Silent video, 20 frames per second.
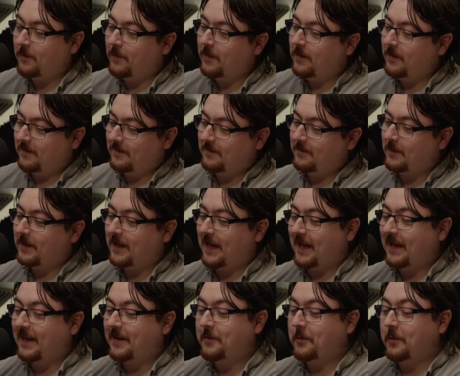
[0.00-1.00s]
we'll, we'll
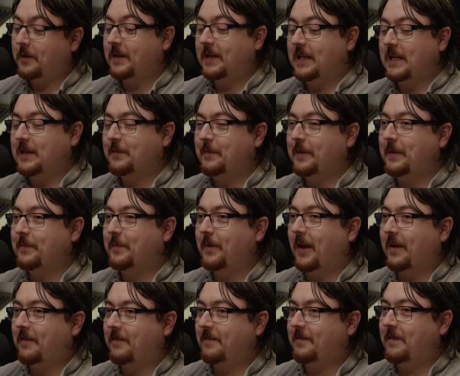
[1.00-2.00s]
get into it a little bit, but
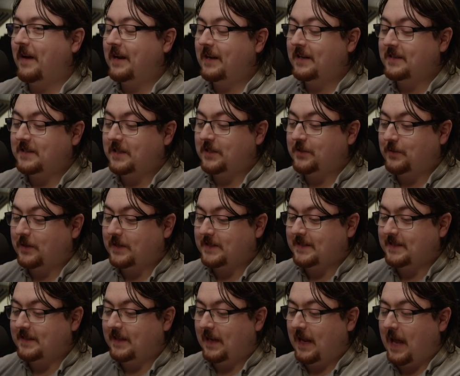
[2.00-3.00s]
I find it's
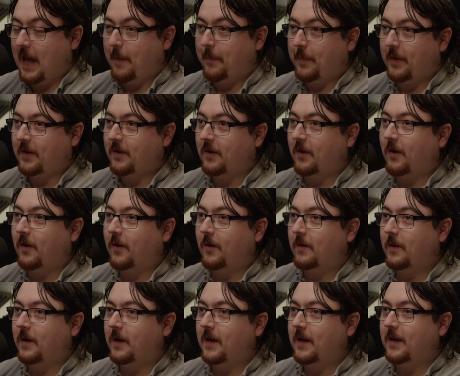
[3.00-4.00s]
interesting that Epic
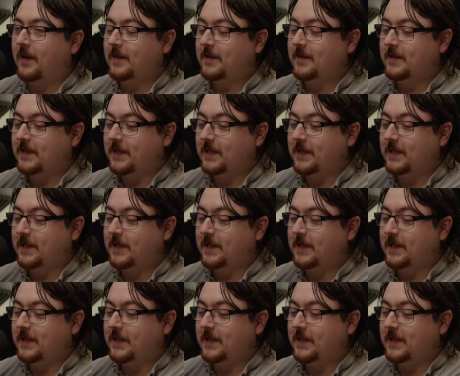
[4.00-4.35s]
are uh,